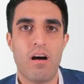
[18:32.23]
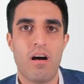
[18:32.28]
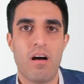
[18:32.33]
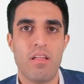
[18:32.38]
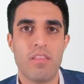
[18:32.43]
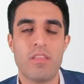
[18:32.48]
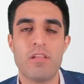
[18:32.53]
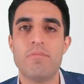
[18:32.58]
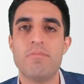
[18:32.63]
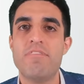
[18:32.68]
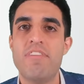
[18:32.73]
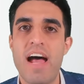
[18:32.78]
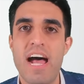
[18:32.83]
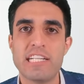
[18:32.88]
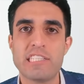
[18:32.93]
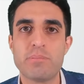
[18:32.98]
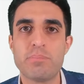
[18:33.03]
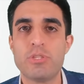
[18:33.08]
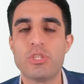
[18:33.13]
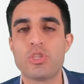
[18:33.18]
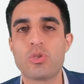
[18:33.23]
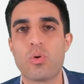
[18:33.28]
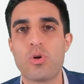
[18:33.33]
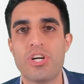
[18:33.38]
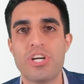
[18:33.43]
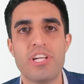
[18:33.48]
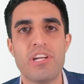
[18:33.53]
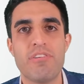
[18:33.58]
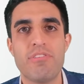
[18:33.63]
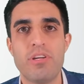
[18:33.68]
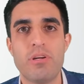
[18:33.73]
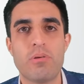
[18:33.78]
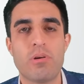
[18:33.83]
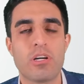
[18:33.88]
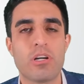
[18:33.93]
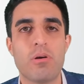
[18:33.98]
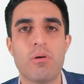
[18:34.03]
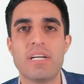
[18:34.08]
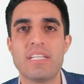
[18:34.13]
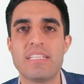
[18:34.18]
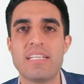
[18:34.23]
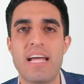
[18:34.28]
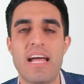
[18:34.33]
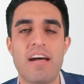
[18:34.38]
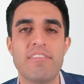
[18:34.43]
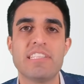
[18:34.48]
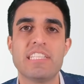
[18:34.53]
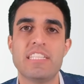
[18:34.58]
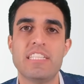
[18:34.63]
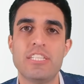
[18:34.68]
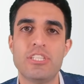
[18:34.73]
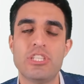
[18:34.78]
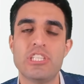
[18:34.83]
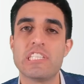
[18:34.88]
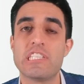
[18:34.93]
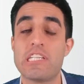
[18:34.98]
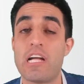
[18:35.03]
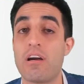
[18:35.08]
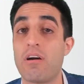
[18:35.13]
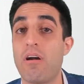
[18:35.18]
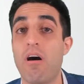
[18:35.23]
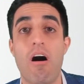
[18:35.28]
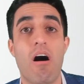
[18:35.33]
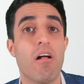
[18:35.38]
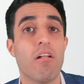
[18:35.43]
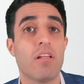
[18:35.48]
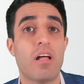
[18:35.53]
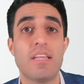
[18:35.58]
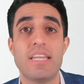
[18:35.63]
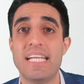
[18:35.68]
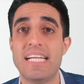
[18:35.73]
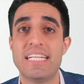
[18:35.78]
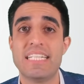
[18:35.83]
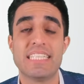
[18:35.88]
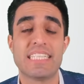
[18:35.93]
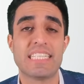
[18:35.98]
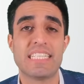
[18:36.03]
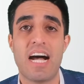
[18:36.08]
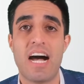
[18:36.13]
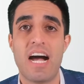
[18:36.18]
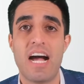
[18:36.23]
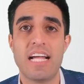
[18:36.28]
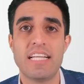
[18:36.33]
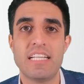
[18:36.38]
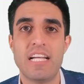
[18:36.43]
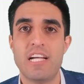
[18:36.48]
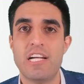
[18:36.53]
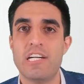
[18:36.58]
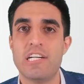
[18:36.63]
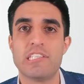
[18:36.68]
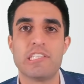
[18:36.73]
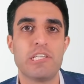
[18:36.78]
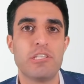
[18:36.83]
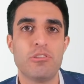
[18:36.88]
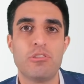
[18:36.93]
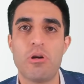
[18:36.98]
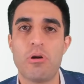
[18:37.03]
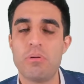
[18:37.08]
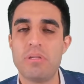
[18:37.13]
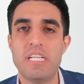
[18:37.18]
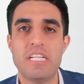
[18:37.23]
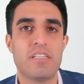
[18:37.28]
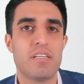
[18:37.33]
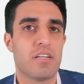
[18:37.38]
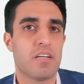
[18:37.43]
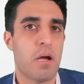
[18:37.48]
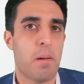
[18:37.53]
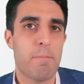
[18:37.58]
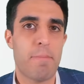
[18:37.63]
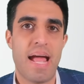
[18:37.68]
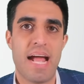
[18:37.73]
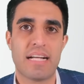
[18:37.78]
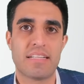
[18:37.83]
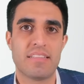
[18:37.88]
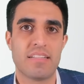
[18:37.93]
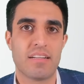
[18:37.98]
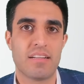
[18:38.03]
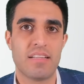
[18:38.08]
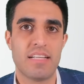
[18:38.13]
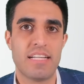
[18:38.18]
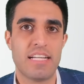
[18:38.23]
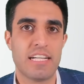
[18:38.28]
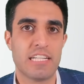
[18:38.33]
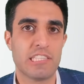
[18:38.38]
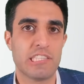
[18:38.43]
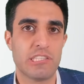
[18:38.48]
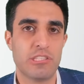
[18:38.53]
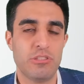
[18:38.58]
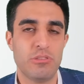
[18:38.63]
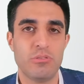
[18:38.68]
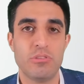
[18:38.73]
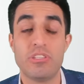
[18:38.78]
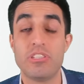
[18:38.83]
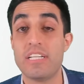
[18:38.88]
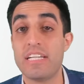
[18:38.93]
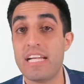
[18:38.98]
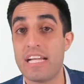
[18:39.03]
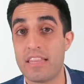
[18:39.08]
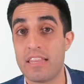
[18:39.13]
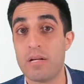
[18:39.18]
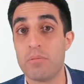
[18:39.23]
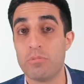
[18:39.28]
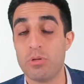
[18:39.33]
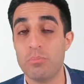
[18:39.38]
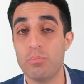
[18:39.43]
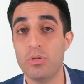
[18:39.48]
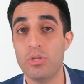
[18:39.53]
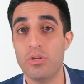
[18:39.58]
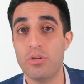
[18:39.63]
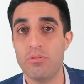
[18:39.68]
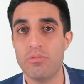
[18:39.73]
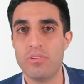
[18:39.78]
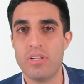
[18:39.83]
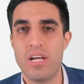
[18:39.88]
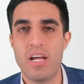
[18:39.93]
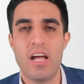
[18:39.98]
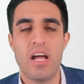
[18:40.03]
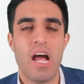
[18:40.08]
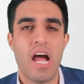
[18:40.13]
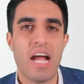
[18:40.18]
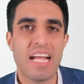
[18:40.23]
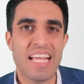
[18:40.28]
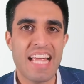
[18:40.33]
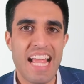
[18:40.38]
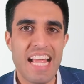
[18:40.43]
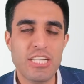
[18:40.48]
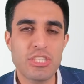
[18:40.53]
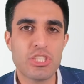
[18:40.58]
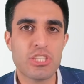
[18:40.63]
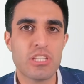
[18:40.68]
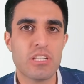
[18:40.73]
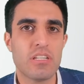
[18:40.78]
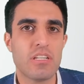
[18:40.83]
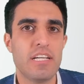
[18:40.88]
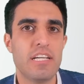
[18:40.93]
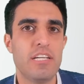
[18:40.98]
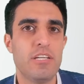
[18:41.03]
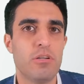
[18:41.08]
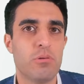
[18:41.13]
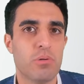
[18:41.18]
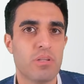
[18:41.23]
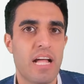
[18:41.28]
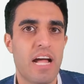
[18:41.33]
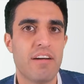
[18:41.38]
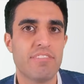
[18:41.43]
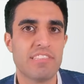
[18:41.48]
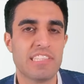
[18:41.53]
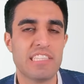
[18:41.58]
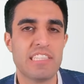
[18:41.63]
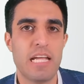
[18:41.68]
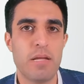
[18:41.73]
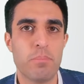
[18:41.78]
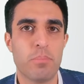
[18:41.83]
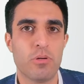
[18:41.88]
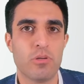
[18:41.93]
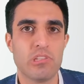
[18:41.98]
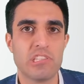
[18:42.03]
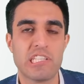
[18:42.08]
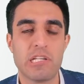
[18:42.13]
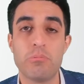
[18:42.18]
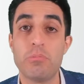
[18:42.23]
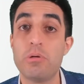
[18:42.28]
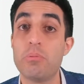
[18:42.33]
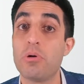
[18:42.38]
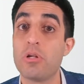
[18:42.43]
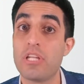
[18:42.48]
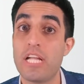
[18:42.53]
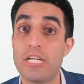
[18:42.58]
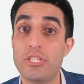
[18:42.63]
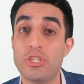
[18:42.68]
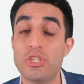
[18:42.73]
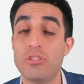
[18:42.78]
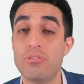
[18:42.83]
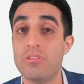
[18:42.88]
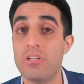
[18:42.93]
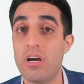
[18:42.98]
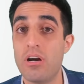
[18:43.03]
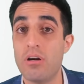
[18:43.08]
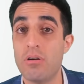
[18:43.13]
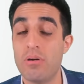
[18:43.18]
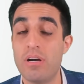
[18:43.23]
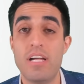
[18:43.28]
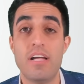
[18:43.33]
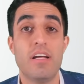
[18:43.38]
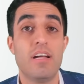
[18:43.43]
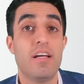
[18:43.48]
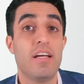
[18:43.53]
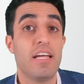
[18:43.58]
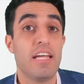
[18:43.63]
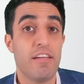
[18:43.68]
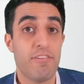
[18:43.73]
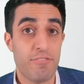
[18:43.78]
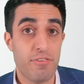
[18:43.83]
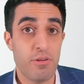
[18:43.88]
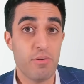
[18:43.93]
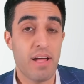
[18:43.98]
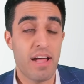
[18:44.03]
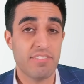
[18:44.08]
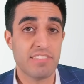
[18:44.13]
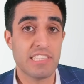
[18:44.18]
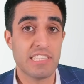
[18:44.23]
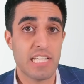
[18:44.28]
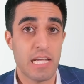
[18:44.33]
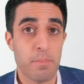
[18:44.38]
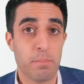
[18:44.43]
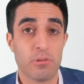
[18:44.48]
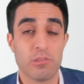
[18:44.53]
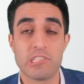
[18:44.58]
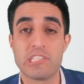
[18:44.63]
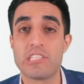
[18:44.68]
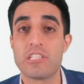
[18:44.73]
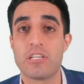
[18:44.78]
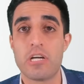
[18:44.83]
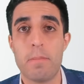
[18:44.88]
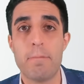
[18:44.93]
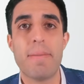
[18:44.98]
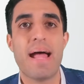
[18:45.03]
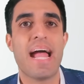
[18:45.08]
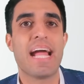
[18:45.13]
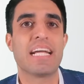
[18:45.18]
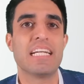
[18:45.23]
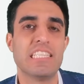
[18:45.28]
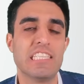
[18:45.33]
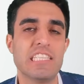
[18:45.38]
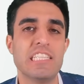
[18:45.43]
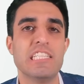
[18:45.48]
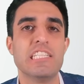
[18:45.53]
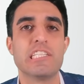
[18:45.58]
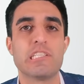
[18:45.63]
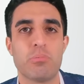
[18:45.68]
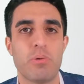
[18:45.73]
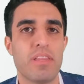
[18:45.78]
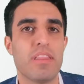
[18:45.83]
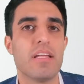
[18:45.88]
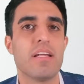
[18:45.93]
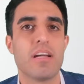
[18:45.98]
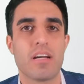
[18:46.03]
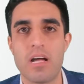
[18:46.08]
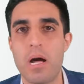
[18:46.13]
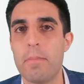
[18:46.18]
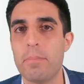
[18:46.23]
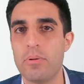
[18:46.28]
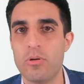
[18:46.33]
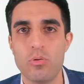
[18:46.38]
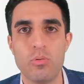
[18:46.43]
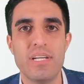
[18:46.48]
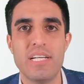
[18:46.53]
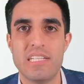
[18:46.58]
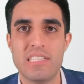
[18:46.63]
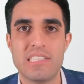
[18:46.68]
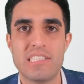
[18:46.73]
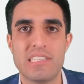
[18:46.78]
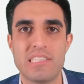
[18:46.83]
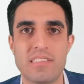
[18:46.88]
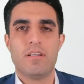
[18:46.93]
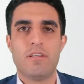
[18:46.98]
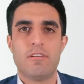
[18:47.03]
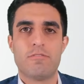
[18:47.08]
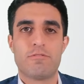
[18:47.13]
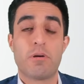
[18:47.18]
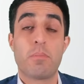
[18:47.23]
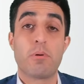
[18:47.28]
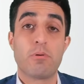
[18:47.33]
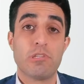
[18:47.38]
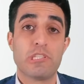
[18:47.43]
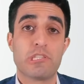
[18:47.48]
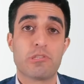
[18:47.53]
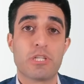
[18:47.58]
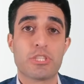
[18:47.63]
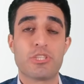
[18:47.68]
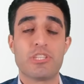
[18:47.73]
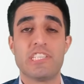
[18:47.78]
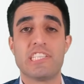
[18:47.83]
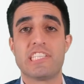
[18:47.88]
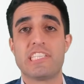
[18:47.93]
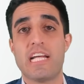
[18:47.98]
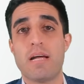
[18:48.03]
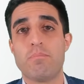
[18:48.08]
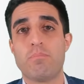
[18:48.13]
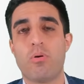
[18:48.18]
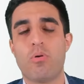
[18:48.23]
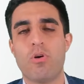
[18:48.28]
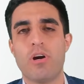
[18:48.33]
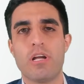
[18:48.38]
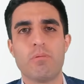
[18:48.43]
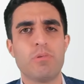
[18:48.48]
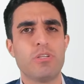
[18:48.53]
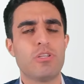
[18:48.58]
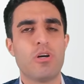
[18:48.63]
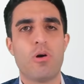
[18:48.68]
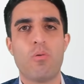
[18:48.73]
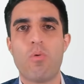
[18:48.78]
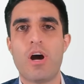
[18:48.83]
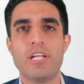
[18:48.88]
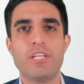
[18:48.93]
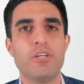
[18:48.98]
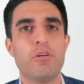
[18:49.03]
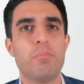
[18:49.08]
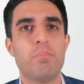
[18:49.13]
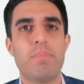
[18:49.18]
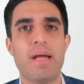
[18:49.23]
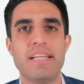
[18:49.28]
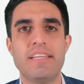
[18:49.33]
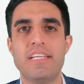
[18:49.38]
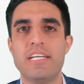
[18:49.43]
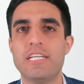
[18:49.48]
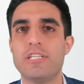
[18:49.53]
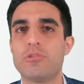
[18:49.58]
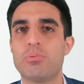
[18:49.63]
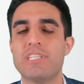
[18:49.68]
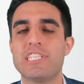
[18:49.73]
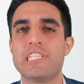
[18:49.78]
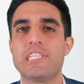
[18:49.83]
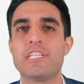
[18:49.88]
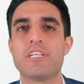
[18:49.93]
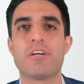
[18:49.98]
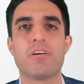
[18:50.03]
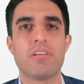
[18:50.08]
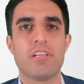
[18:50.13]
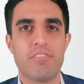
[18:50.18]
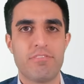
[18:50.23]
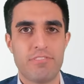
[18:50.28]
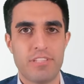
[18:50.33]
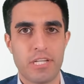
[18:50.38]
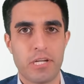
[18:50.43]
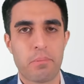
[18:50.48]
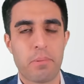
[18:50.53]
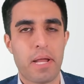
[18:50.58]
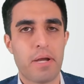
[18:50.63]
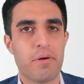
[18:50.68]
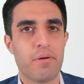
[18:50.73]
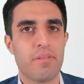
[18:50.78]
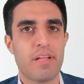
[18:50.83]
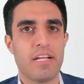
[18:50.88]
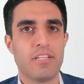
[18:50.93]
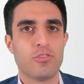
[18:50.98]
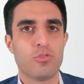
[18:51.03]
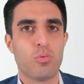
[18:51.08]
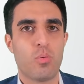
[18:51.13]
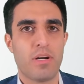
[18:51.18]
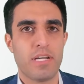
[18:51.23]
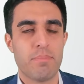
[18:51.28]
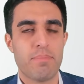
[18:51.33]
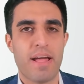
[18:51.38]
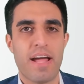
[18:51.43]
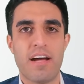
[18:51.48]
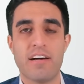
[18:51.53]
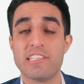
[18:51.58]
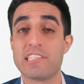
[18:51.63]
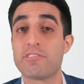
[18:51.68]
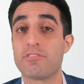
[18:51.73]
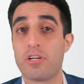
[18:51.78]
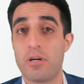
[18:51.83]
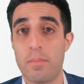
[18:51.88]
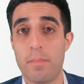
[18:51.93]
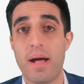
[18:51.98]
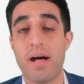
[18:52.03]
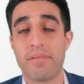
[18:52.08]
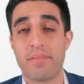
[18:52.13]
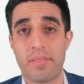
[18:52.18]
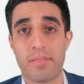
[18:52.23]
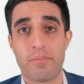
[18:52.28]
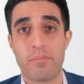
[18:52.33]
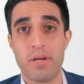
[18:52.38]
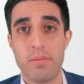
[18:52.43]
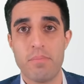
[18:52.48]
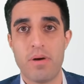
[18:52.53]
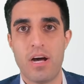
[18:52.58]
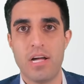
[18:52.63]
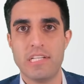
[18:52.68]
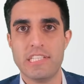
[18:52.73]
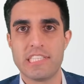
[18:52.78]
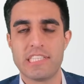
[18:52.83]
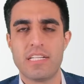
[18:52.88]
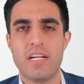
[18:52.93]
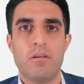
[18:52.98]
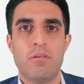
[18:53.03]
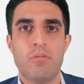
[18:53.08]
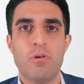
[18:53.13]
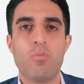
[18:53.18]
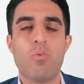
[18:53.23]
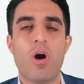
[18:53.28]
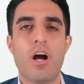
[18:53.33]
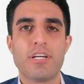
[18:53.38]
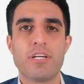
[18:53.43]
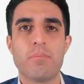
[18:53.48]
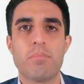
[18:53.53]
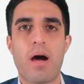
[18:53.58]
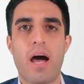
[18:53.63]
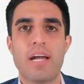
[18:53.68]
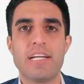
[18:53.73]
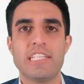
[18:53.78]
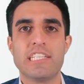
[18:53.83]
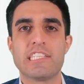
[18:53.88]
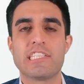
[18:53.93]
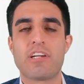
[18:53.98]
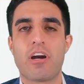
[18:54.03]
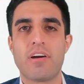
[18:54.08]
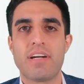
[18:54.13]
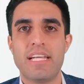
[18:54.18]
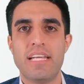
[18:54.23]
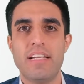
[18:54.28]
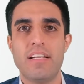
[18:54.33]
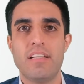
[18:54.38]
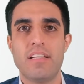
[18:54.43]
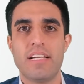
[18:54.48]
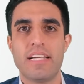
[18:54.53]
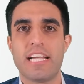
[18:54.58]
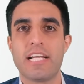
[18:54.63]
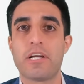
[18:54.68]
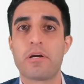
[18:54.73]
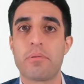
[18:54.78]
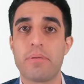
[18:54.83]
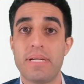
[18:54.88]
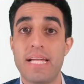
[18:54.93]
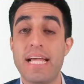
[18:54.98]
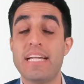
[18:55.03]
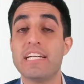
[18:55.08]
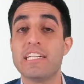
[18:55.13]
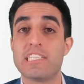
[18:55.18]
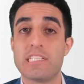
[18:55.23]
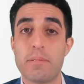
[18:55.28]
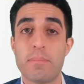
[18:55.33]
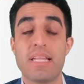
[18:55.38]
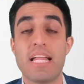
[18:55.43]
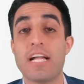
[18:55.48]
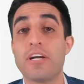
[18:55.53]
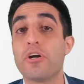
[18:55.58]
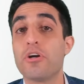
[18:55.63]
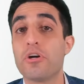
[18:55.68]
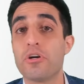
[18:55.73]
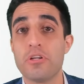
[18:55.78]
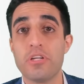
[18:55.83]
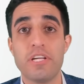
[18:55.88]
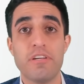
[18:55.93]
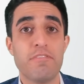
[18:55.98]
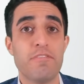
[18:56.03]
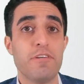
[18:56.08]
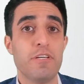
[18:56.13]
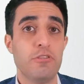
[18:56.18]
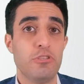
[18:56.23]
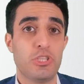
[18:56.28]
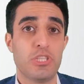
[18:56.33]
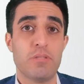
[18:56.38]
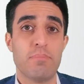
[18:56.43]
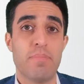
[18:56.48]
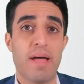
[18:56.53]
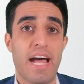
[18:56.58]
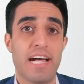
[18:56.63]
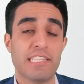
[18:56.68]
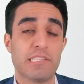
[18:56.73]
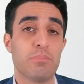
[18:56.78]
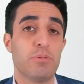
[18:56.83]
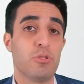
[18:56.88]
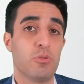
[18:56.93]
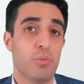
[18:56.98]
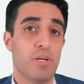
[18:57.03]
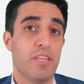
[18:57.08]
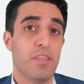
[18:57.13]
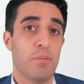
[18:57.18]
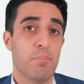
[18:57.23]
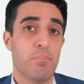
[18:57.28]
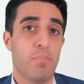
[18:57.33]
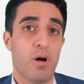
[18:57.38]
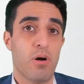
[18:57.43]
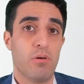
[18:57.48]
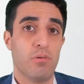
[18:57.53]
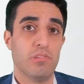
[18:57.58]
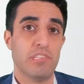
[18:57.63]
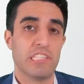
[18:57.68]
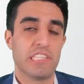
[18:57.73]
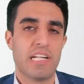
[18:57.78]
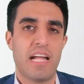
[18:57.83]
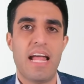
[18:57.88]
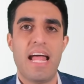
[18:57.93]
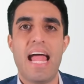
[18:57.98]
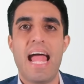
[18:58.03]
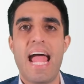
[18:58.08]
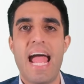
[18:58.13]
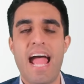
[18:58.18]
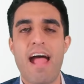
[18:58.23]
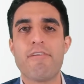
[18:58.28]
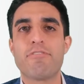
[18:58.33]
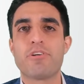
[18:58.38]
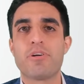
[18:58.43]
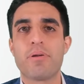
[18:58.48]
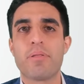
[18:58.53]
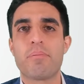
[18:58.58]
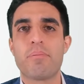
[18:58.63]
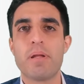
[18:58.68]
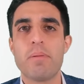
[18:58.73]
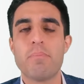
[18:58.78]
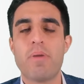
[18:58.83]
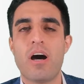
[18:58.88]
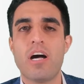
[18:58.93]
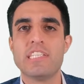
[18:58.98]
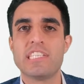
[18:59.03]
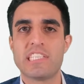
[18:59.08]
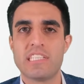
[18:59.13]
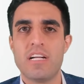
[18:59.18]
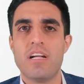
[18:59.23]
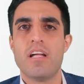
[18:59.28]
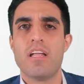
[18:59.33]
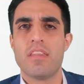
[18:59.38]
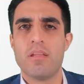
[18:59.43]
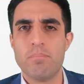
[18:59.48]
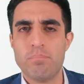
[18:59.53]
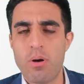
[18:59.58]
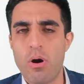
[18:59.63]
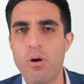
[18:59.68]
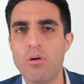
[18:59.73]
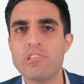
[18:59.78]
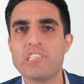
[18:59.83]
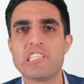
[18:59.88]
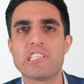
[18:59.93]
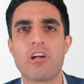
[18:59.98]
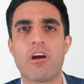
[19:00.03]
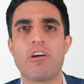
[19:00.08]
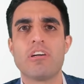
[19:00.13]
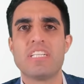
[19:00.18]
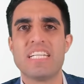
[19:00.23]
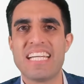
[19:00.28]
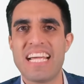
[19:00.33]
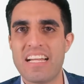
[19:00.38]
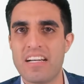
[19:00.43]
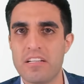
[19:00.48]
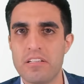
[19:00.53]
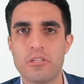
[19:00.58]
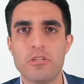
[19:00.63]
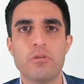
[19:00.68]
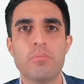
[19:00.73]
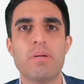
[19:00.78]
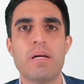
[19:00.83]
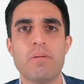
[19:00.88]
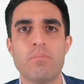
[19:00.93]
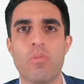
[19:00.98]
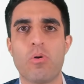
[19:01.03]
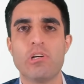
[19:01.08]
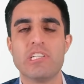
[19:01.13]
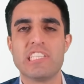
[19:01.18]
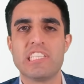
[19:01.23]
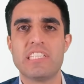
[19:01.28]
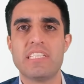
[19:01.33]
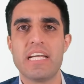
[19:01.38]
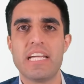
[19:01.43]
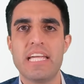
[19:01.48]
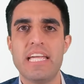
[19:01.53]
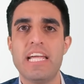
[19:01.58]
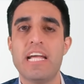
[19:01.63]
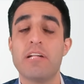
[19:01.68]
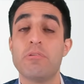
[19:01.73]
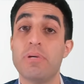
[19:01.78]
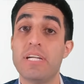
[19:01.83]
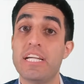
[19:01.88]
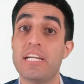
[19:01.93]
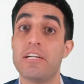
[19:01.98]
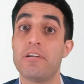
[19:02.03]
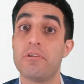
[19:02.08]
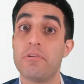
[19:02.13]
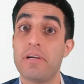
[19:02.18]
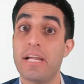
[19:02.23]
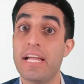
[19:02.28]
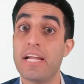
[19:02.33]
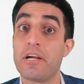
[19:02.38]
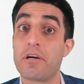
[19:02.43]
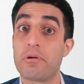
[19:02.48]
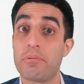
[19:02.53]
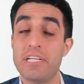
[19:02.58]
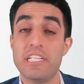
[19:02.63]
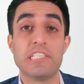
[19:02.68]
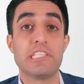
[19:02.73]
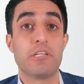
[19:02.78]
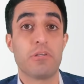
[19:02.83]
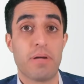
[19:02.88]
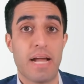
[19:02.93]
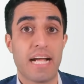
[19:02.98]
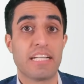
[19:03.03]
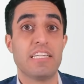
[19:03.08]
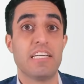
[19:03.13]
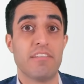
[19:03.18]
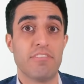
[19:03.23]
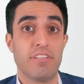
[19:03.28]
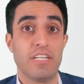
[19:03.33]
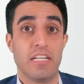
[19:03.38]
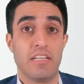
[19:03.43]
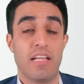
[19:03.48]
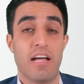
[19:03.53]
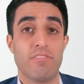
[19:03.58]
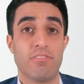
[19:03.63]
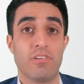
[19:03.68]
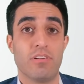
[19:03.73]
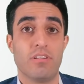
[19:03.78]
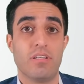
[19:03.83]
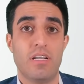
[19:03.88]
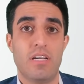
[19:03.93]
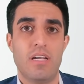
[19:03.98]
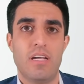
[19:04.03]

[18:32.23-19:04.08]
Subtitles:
The vast majority of you are going to have stitches that are all on the inside, so you don't need to come back to clinic soon to get them removed. Occasionally, you will have staples, and we will let you know if you have staples to come back and see us within a couple weeks. From a restriction standpoint, we don't want you bending, twisting, or lifting greater than 20 pounds for about 3 months. We want your body to start healing and creating some of that early fusion mass between the bones. After 3 months, the bones start to get a little bit more sticky and we can increase your activity level.